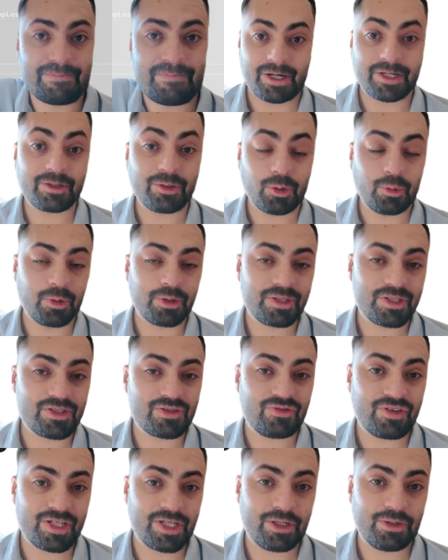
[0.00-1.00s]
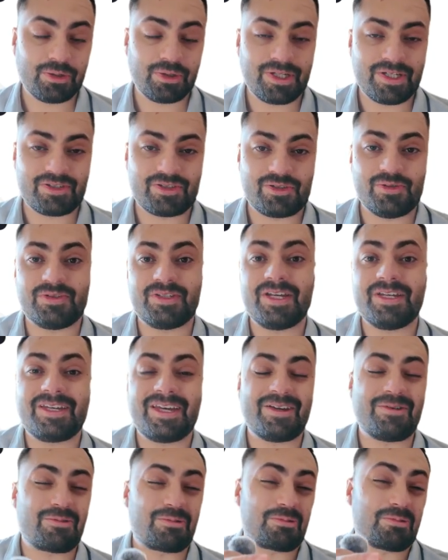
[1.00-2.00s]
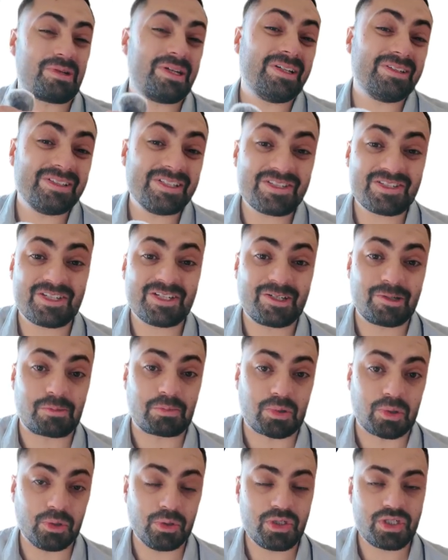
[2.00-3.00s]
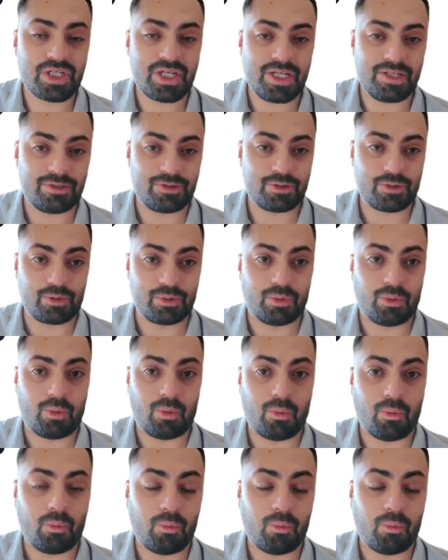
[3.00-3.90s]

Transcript: My goal with this video is to take a realistic approach into